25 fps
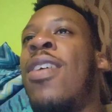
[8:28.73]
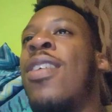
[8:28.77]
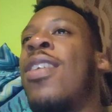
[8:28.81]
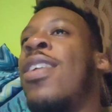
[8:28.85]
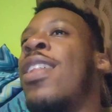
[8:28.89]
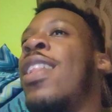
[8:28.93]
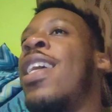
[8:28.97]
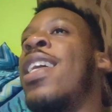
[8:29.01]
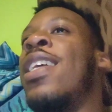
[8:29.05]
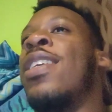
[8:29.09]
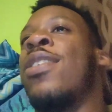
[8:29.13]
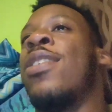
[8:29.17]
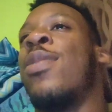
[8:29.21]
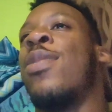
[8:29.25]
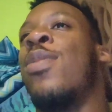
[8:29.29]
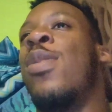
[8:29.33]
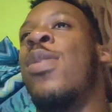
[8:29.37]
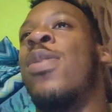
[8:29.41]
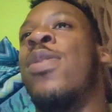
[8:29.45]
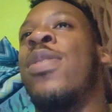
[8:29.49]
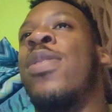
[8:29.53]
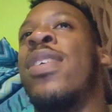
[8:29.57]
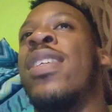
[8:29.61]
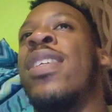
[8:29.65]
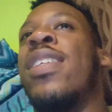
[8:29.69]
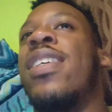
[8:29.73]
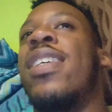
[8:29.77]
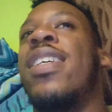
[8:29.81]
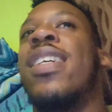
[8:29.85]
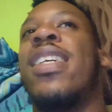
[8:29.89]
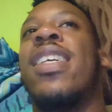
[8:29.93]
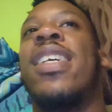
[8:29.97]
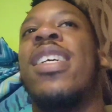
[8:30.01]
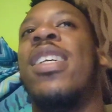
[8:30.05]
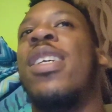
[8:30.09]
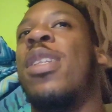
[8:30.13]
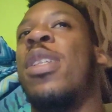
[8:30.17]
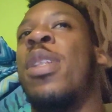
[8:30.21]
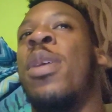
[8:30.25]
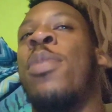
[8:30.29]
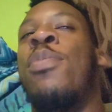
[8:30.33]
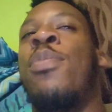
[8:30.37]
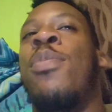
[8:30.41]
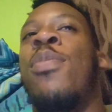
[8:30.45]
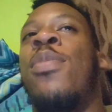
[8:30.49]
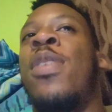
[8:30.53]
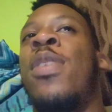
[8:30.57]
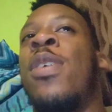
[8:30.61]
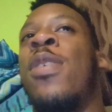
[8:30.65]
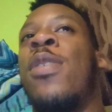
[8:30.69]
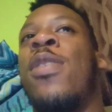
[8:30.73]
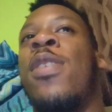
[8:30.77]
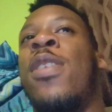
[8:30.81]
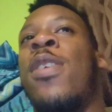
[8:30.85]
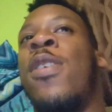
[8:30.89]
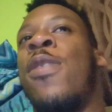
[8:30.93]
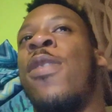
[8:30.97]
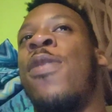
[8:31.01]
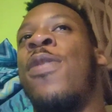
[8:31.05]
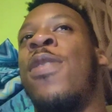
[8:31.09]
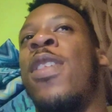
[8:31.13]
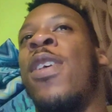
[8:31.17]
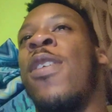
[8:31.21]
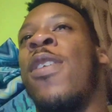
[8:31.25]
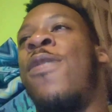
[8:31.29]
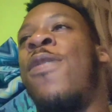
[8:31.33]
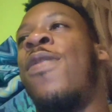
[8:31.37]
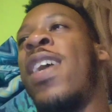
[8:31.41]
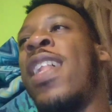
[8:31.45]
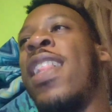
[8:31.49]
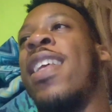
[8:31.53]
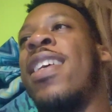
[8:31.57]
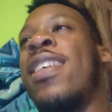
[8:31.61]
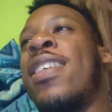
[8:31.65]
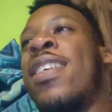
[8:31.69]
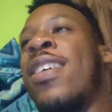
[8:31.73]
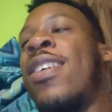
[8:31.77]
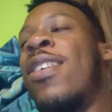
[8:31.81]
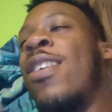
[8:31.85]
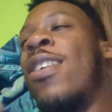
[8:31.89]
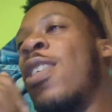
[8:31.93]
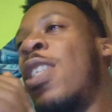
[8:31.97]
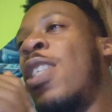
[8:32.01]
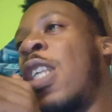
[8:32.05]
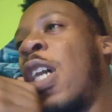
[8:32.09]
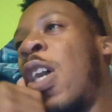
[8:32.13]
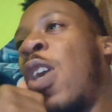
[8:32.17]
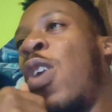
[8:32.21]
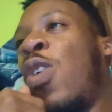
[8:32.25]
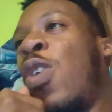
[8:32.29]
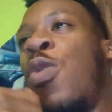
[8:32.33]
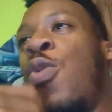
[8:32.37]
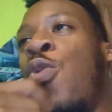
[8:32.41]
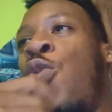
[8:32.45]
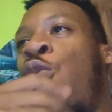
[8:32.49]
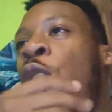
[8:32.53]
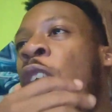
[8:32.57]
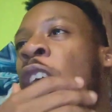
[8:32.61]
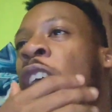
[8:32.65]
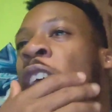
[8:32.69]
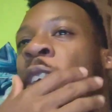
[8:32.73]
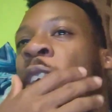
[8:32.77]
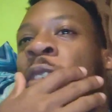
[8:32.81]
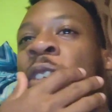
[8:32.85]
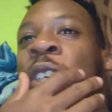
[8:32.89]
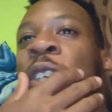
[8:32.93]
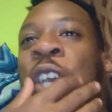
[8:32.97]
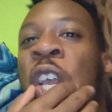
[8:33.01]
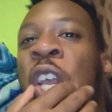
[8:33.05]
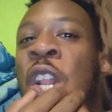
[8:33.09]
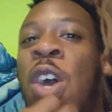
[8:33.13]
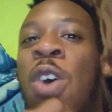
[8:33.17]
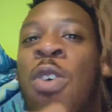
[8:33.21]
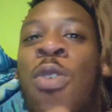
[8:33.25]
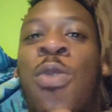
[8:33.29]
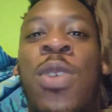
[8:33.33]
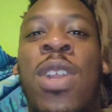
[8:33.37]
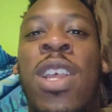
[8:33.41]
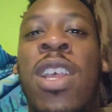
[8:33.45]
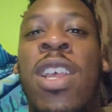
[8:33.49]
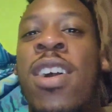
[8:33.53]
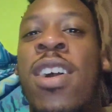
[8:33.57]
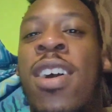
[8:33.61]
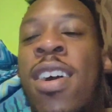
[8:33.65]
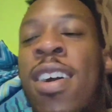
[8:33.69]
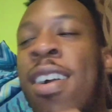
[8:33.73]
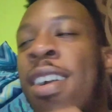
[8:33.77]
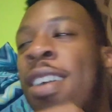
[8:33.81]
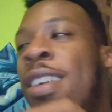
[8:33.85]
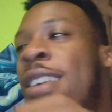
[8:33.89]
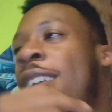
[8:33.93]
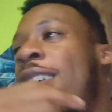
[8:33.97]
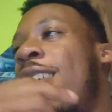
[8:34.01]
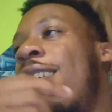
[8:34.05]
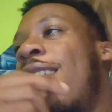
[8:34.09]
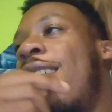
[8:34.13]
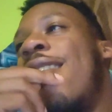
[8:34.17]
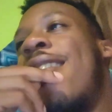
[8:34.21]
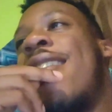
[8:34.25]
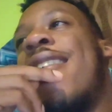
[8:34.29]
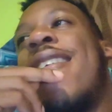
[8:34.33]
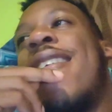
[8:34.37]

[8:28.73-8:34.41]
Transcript: All the ladies are moving. The fellas are gonna start weave checking OD hard.